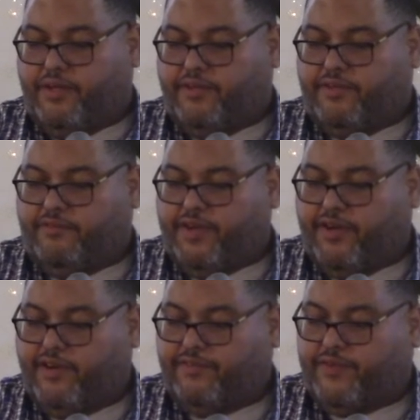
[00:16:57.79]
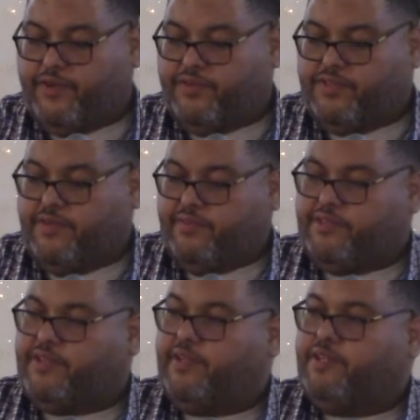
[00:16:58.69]
the very first of the
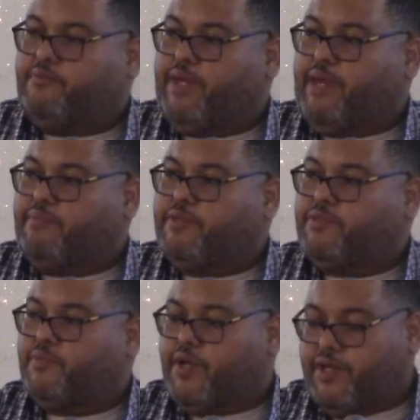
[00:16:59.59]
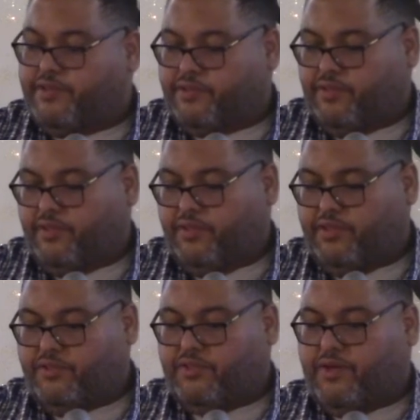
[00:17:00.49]
Ten Commandments was
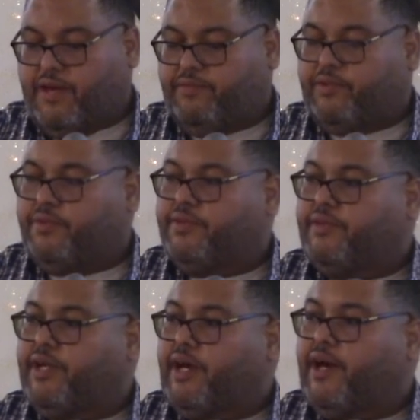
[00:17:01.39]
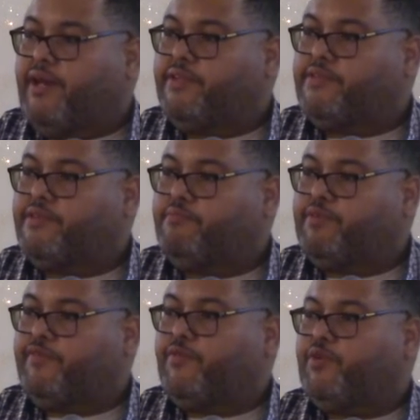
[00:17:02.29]
you shall have no other gods
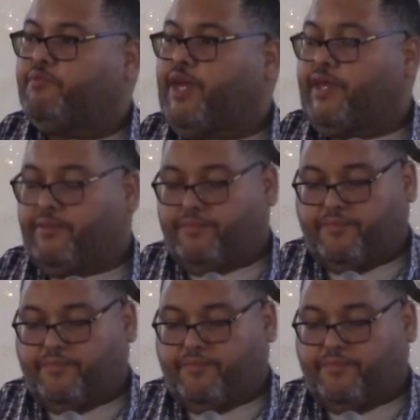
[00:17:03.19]
before me.